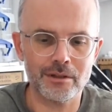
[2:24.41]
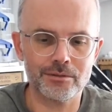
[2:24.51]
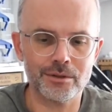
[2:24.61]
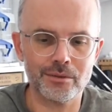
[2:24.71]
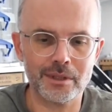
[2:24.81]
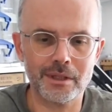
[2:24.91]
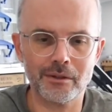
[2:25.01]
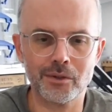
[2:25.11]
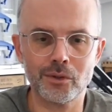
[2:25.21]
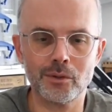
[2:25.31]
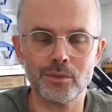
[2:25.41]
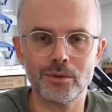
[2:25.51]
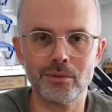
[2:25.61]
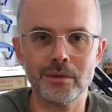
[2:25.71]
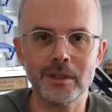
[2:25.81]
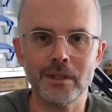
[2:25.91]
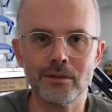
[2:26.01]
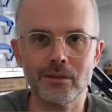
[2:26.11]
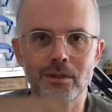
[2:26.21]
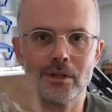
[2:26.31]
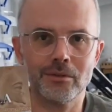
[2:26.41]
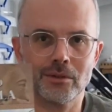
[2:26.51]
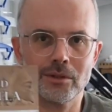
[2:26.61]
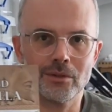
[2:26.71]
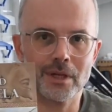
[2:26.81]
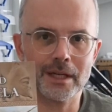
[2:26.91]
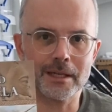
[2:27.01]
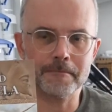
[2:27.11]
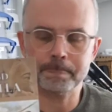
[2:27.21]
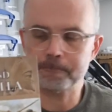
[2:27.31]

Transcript: through the little corporal.co.uk.